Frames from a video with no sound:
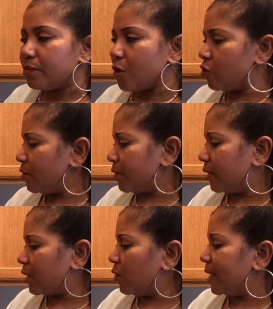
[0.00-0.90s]
You're going
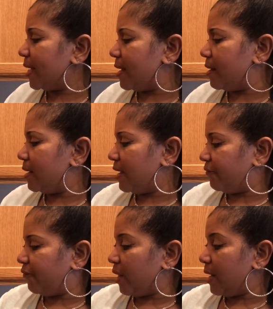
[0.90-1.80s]
to go ahead and
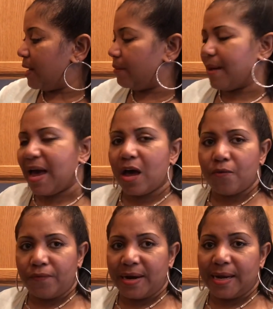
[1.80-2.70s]
fill it up
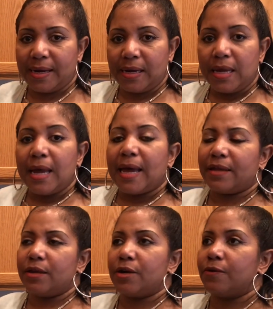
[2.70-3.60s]
halfway.
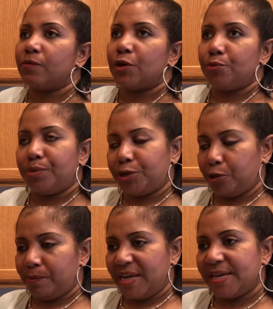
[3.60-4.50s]
And then when you put your
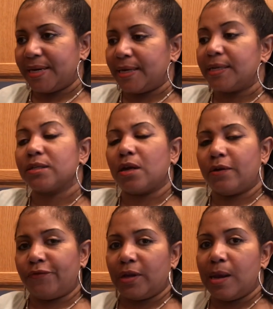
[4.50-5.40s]
meat in, it's going to
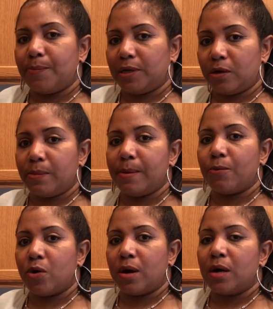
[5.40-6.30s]
fill up a little bit
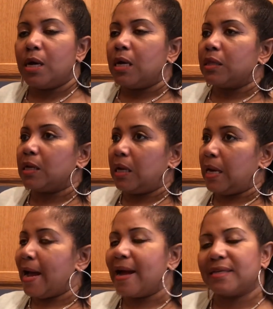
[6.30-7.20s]
more. The
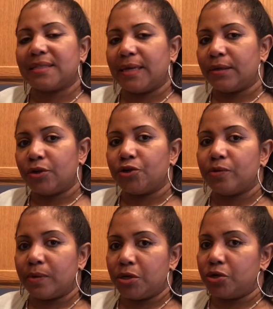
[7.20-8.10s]
last thing that you
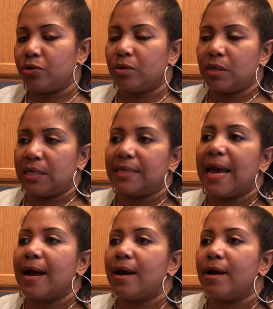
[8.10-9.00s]
want to do is
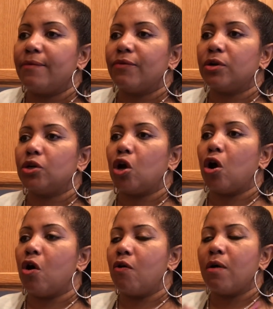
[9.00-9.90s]
have
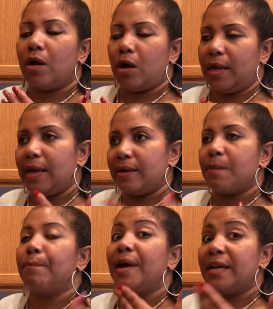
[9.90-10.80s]
an
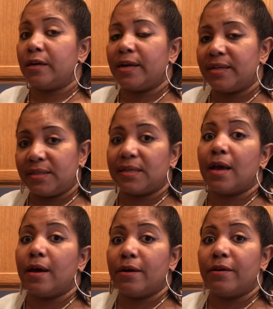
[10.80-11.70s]
abundance
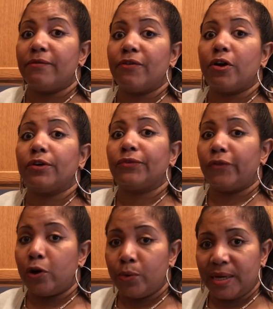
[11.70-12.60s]
of
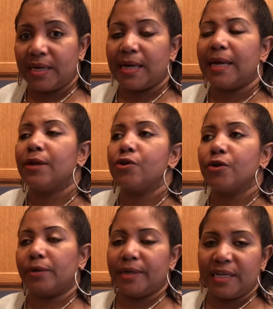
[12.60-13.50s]
fluid in your
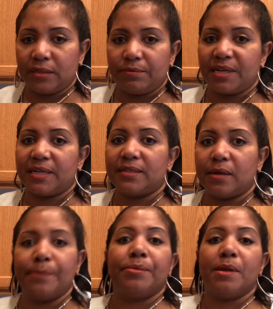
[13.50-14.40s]
greens, because
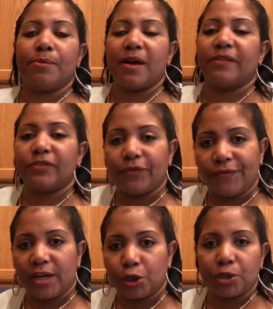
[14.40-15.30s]
then people have to
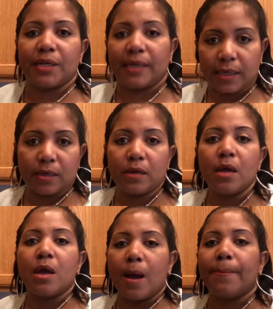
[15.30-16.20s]
fish to get
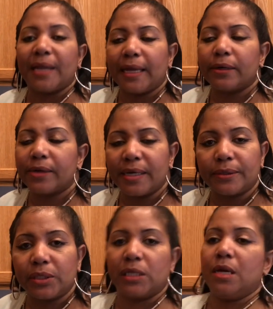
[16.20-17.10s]
a plate of
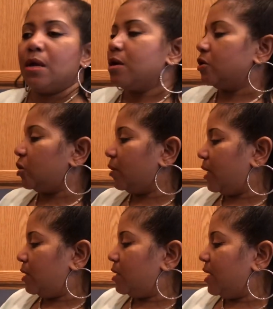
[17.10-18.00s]
greens. So
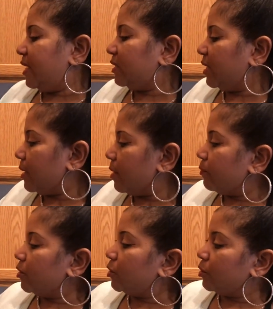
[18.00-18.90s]
then the next thing I
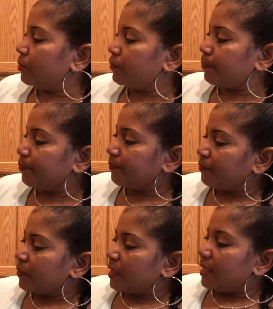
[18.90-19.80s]
will do
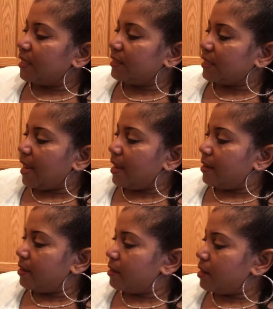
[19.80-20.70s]
is
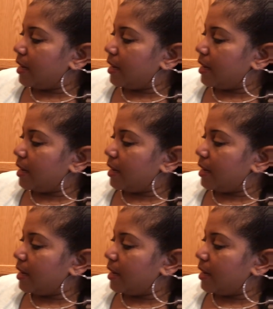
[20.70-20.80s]
add